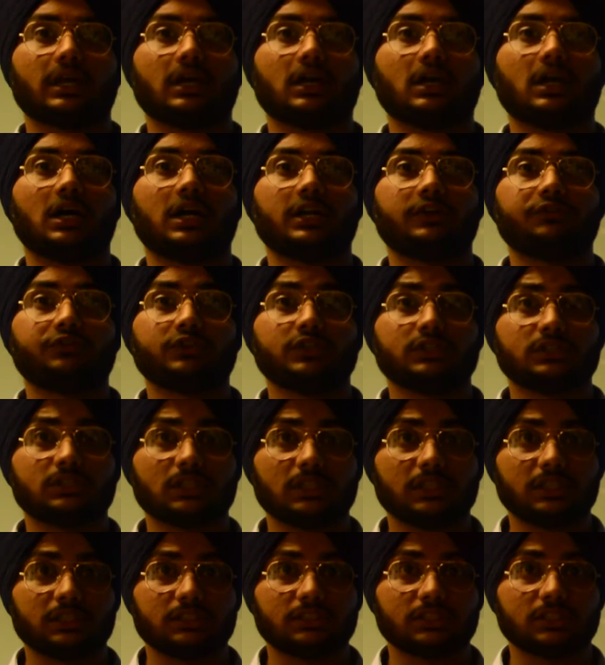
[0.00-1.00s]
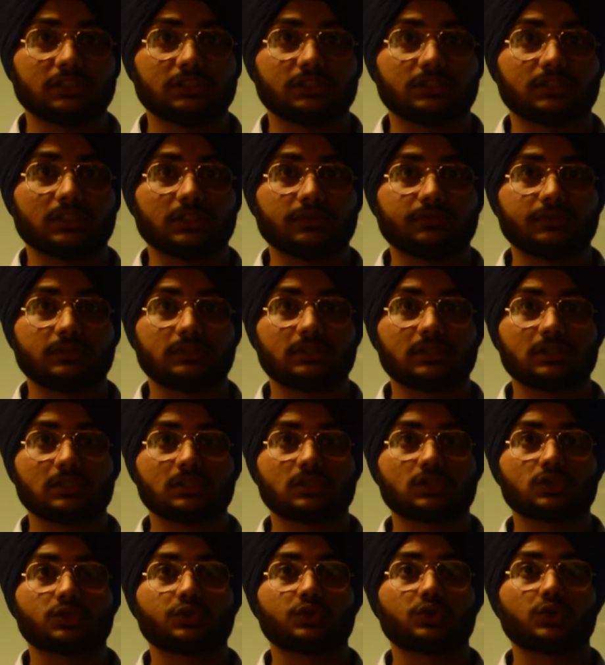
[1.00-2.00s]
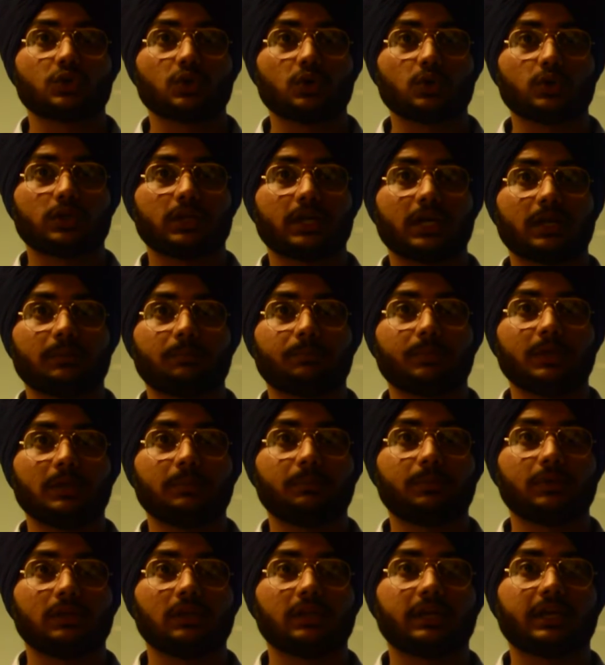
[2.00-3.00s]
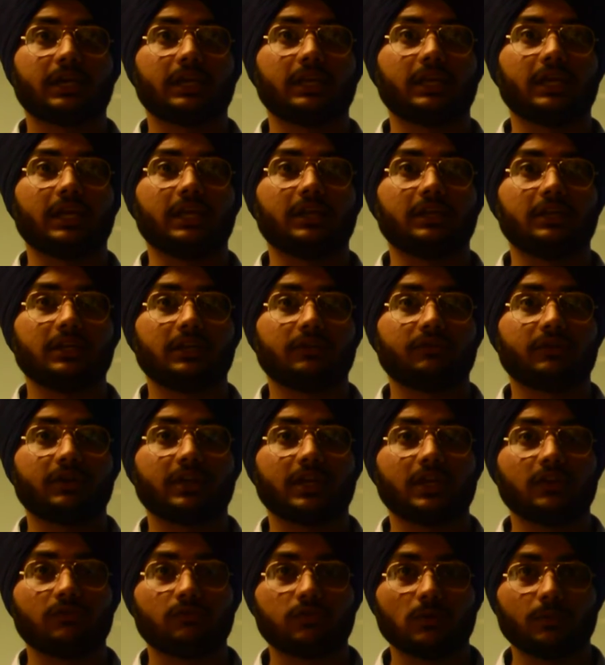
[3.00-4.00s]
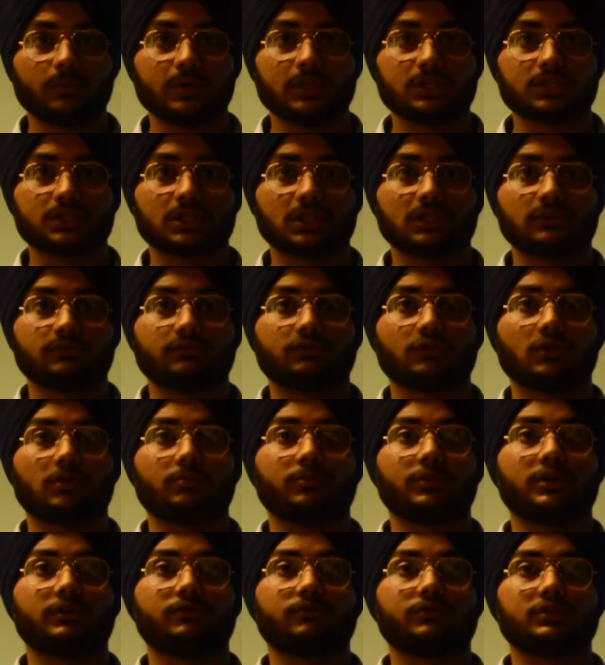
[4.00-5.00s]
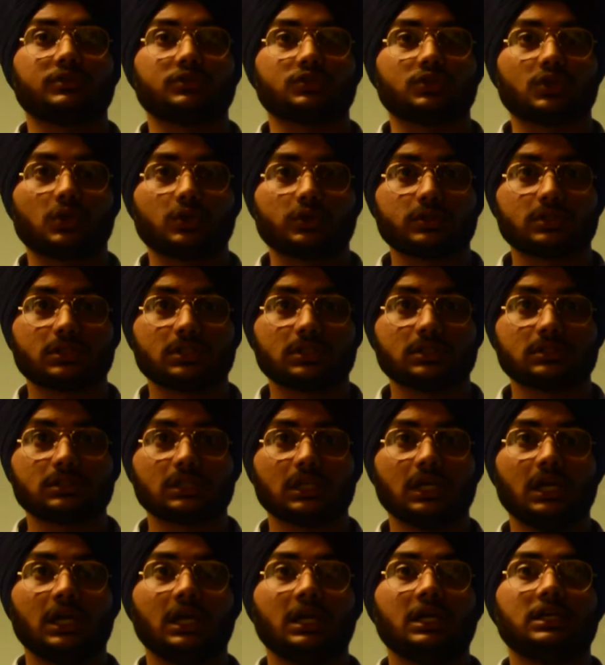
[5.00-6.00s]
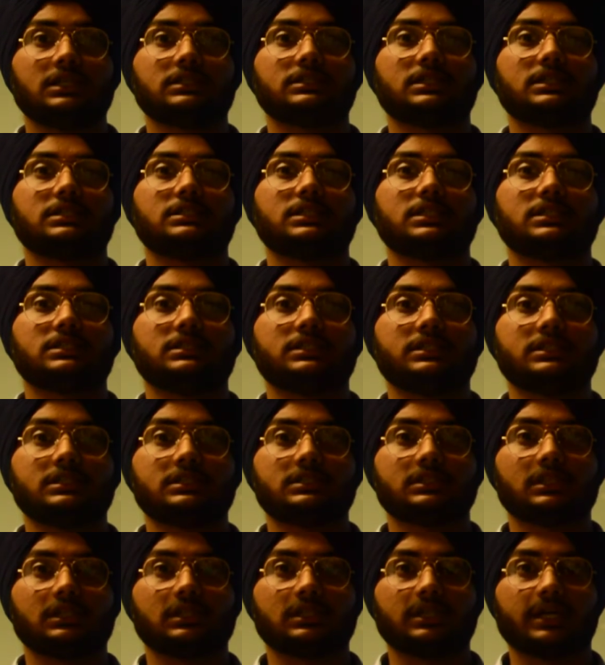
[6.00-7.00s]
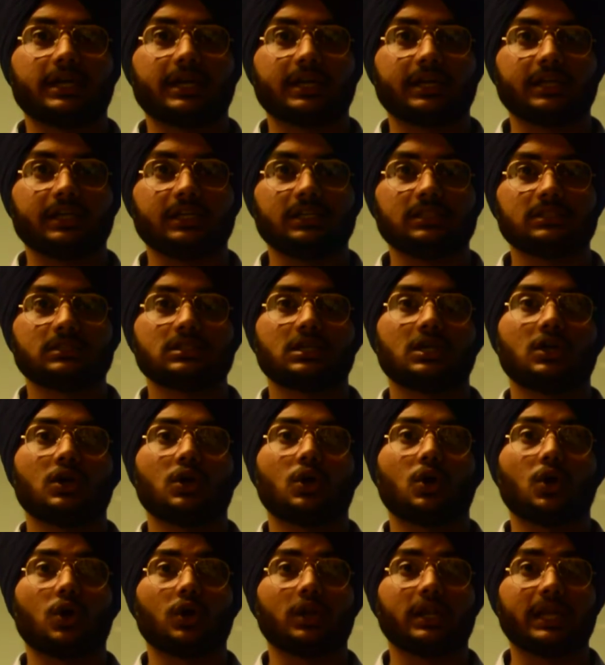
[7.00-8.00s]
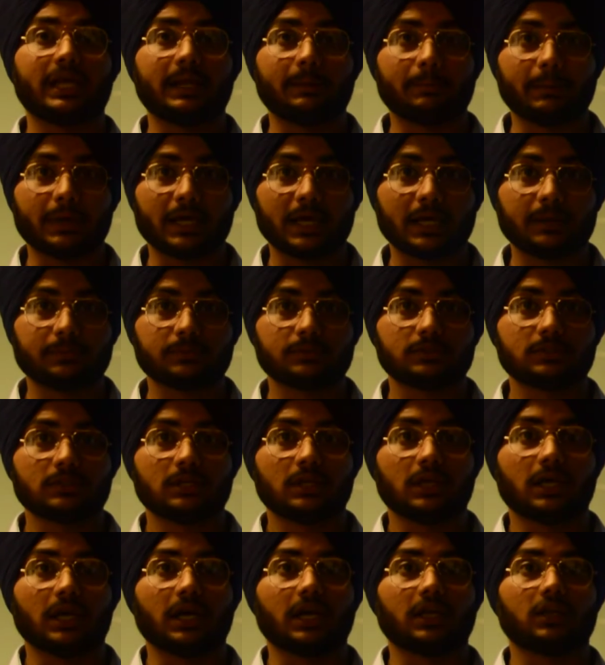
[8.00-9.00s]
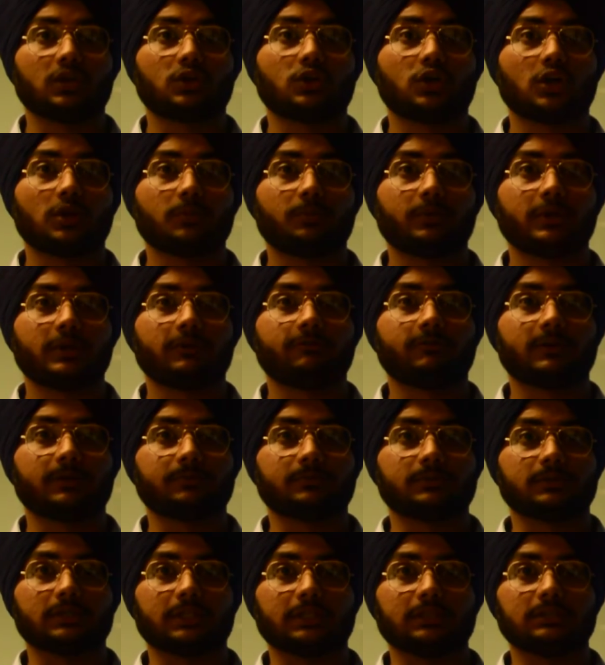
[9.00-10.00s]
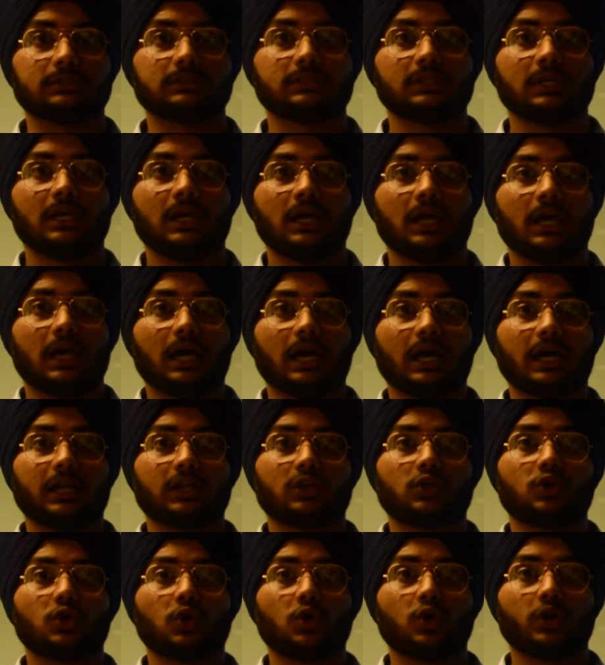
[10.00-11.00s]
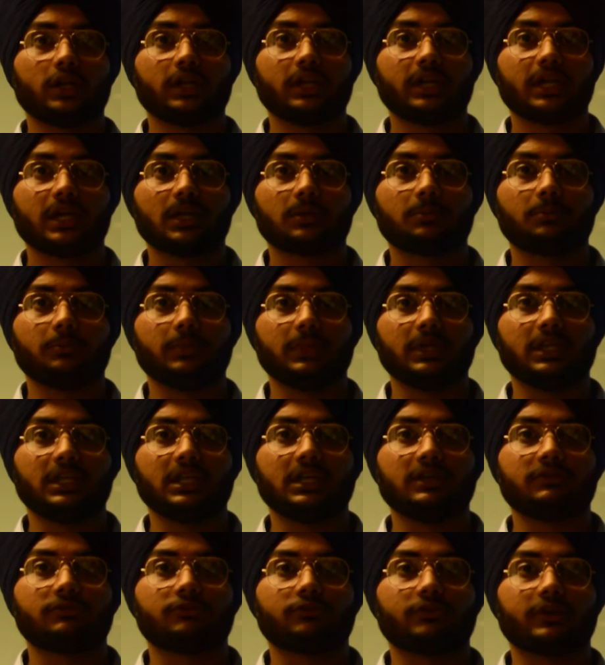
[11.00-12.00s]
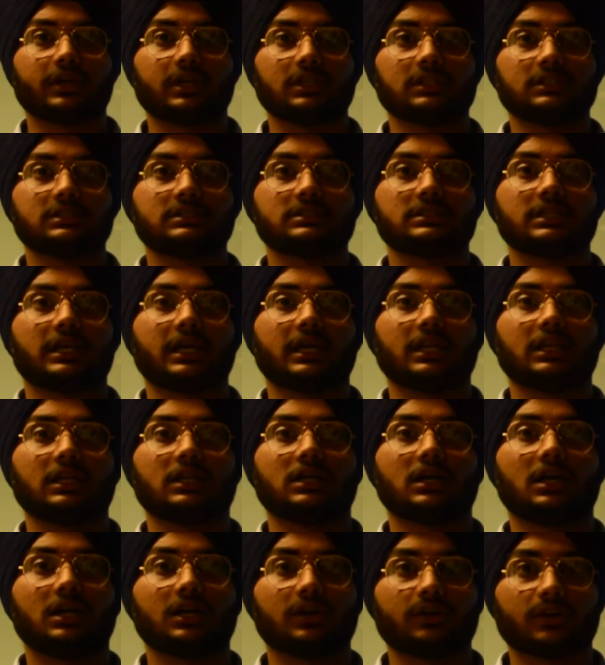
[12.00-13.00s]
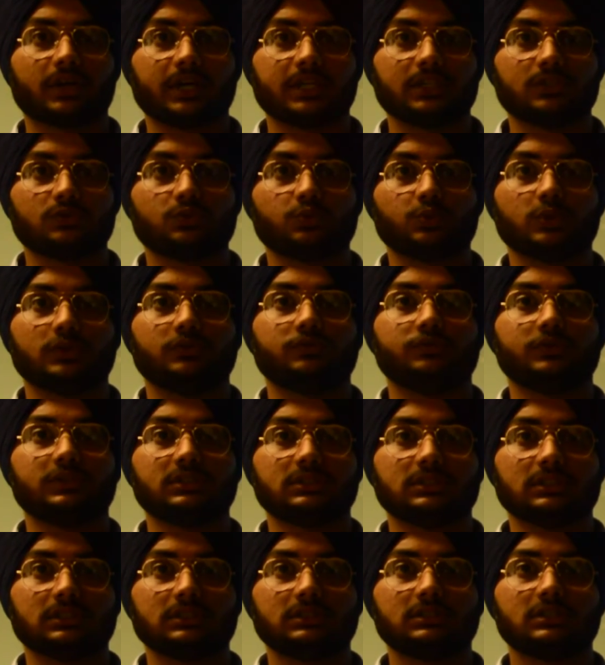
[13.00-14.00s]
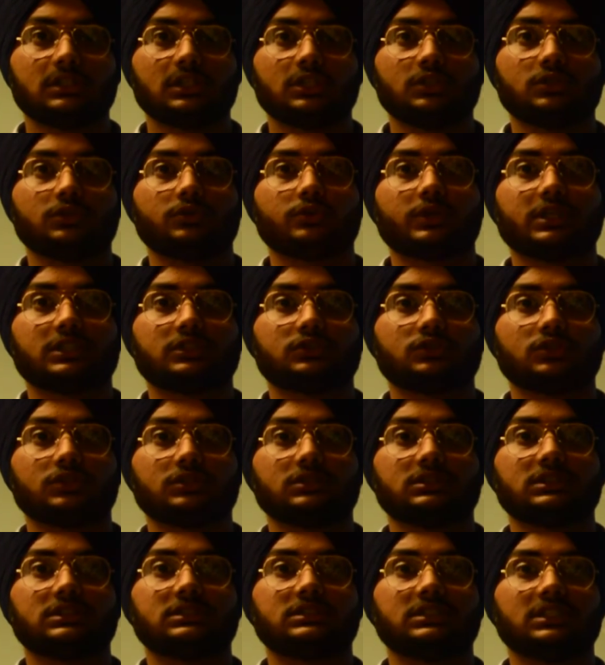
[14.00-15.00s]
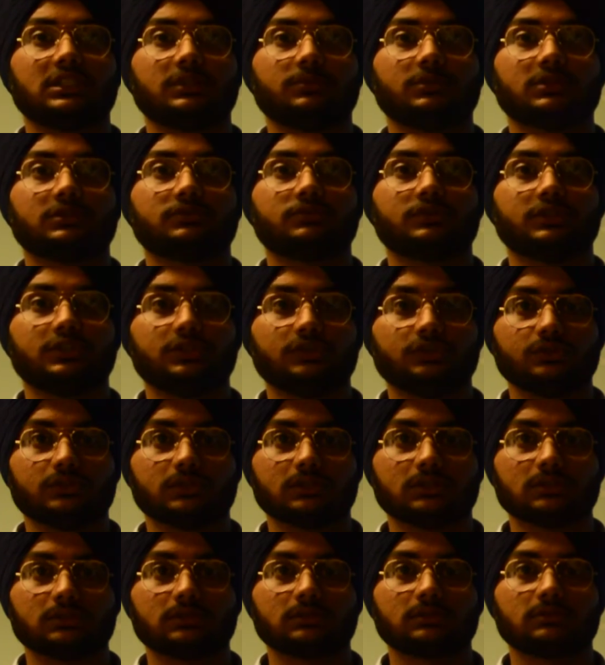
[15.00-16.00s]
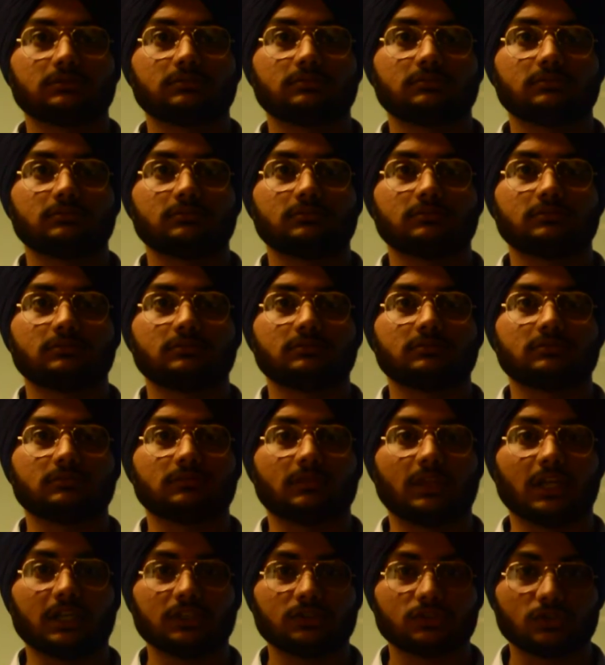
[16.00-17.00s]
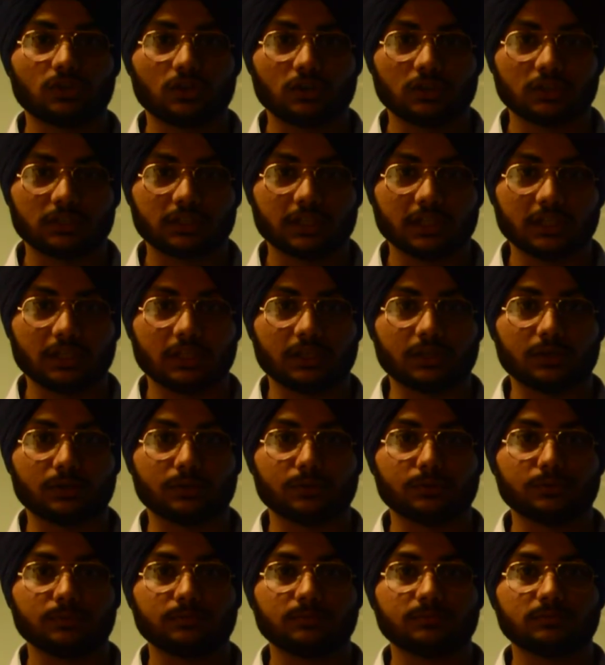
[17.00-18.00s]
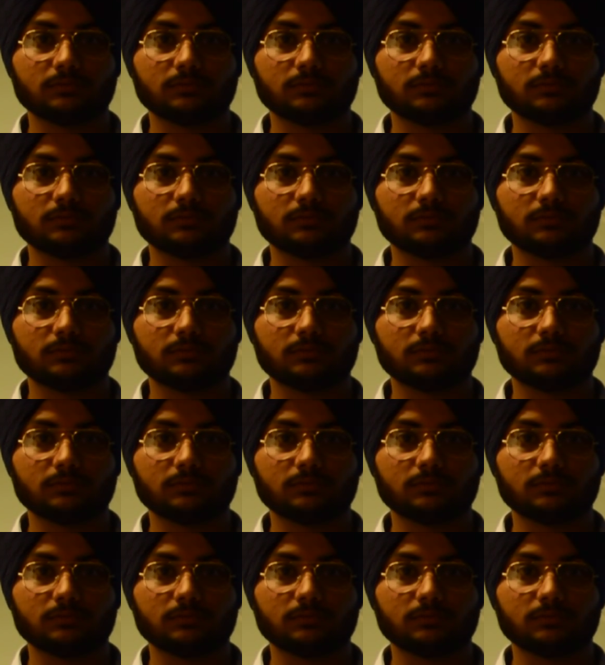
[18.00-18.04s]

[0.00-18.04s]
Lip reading: artificial intelligence services so that people can integrate information from different sources such as digital diaries, online maps and corporate websites and coordinate meeting friends and car rides with visits to restaurants and cinemas for users. That's all. Thank you.